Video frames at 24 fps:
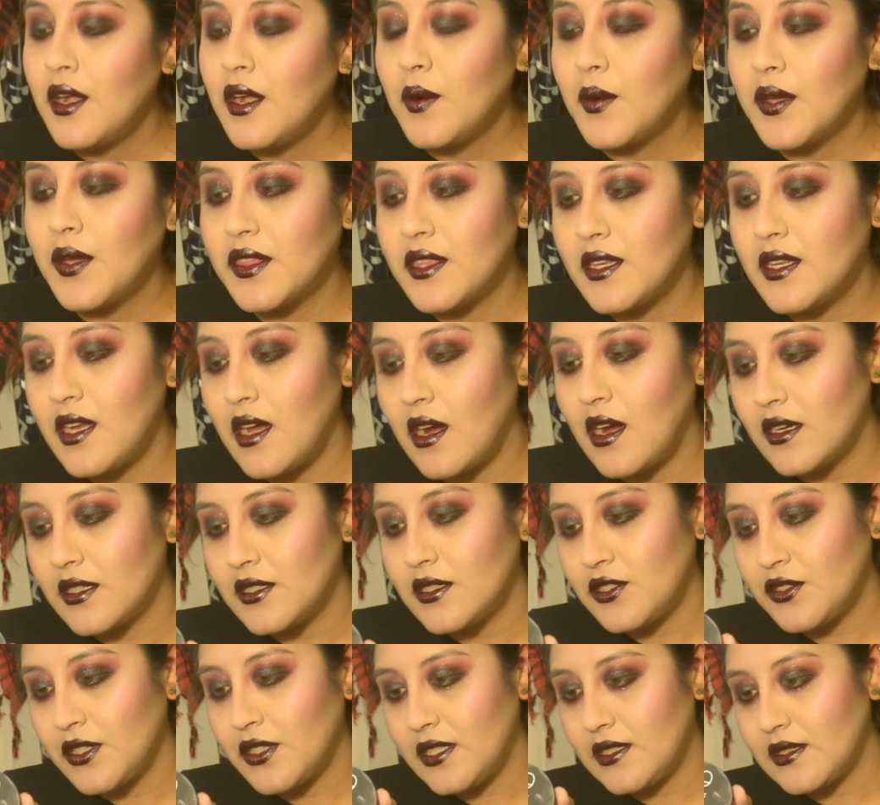With NARS
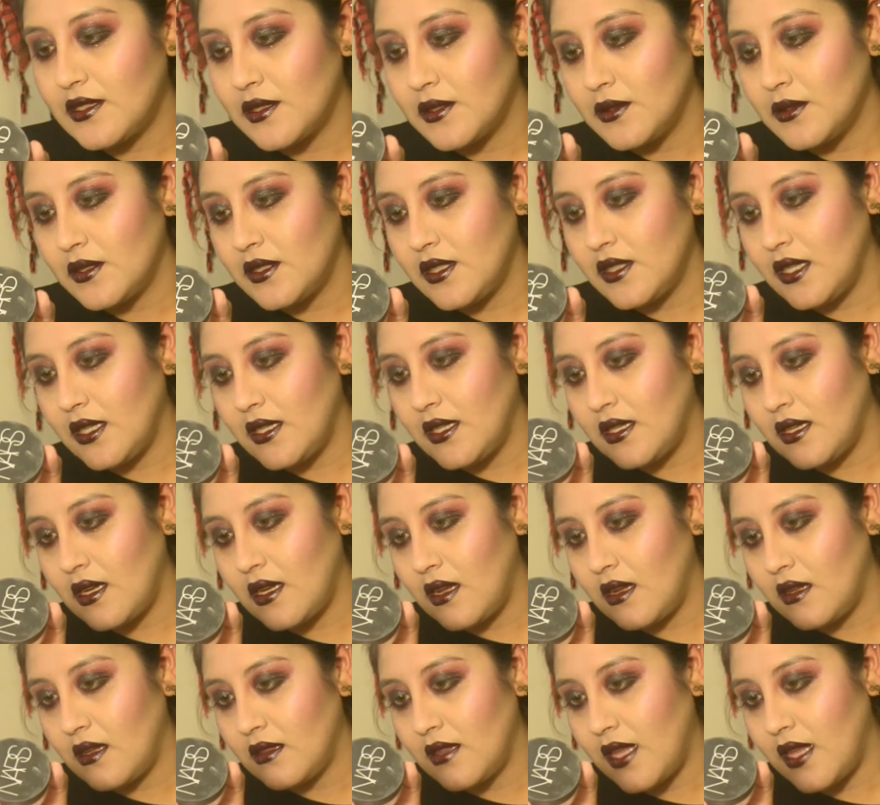Translucent
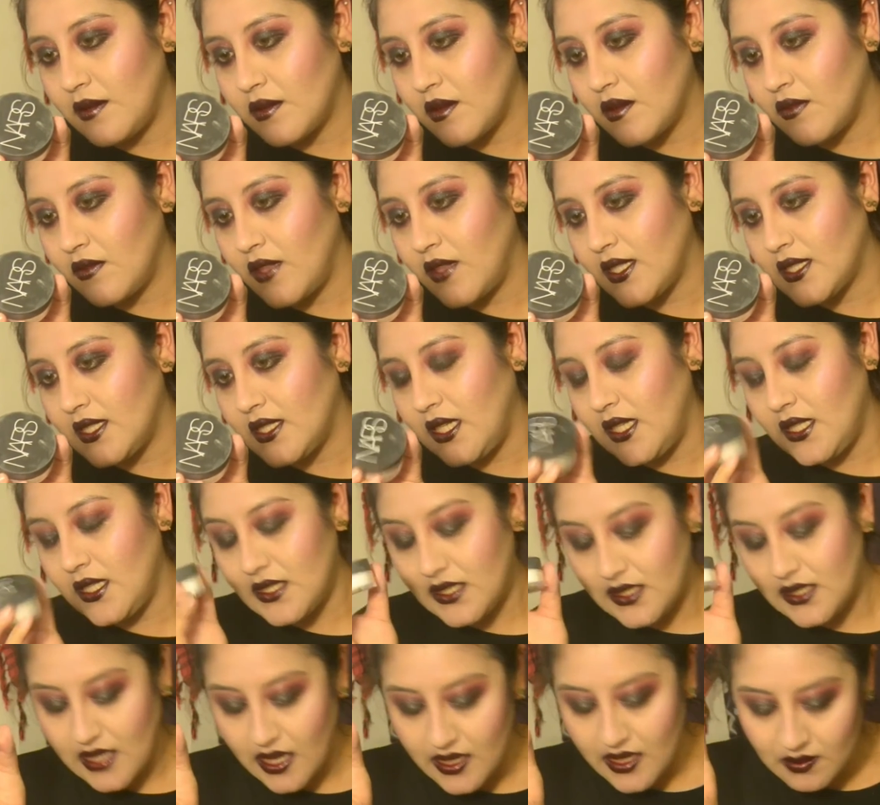Light Reflecting
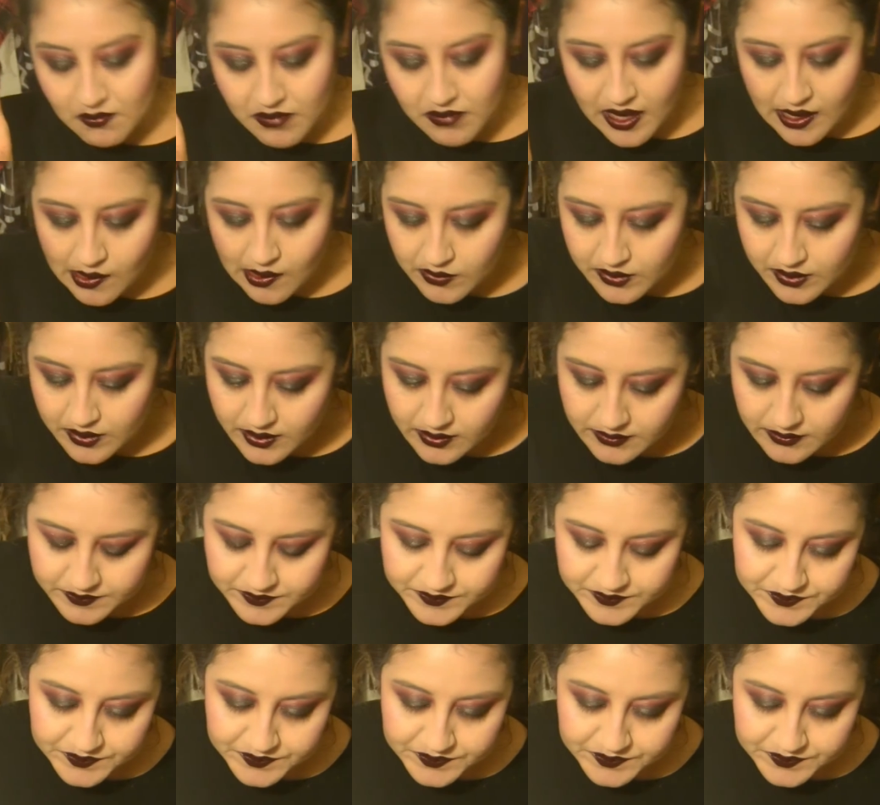Setting Powder.